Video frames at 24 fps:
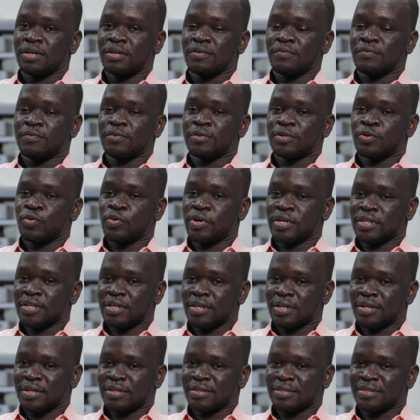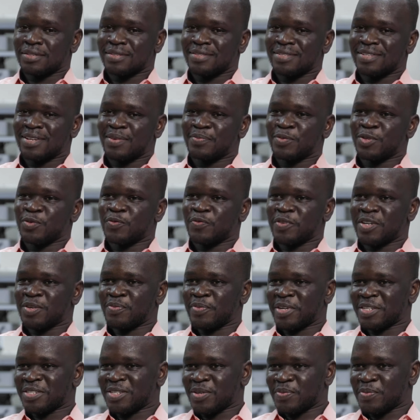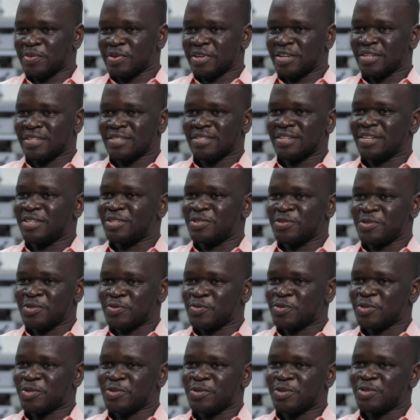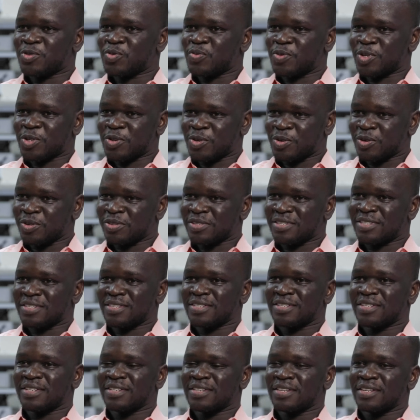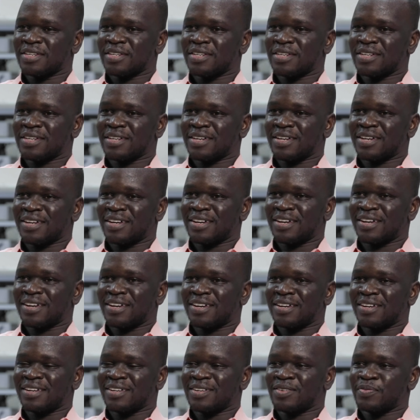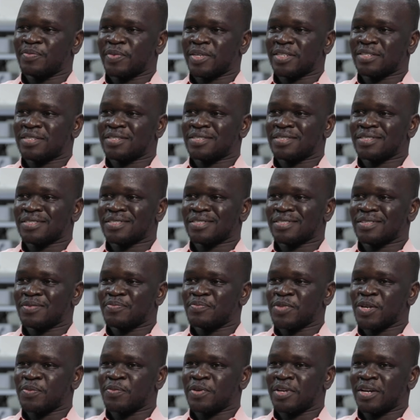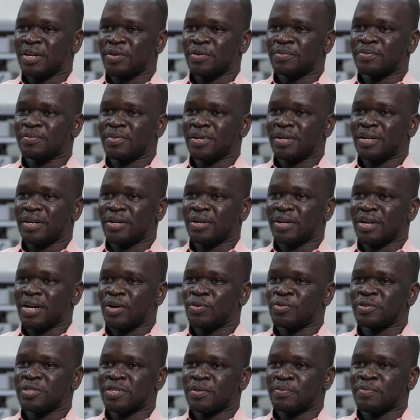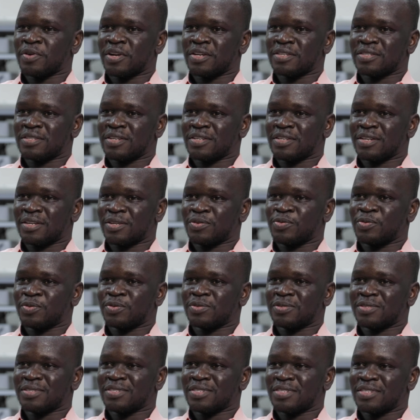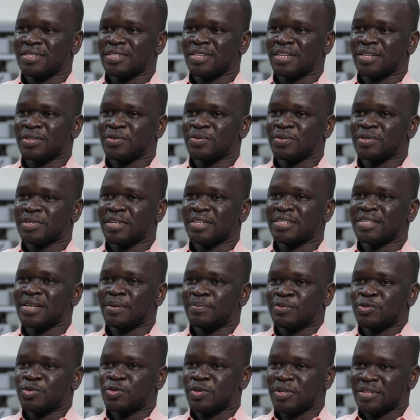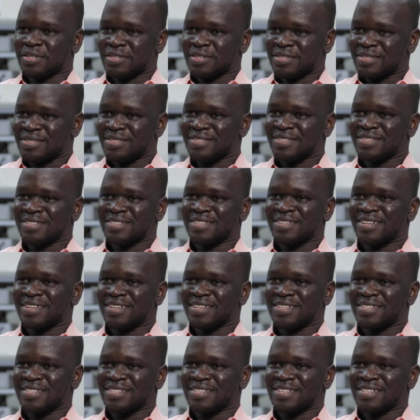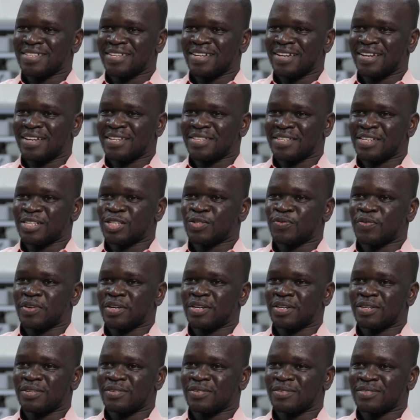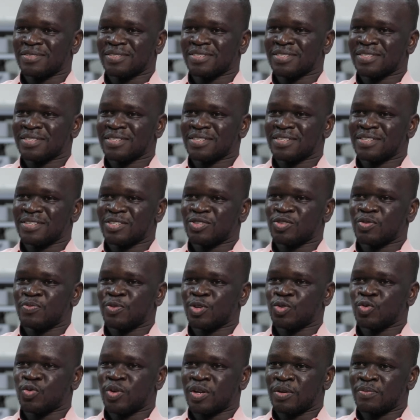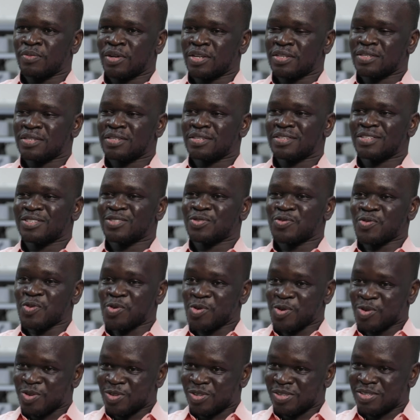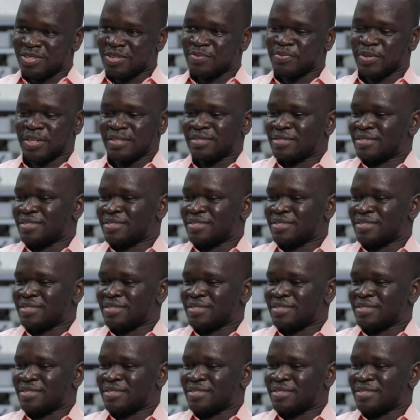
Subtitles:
For the weather, I'm not very much surprised. I knew it was going to be cold, but maybe I was surprised that I could adapt to it thus far. It's almost 1 month and it's cold, but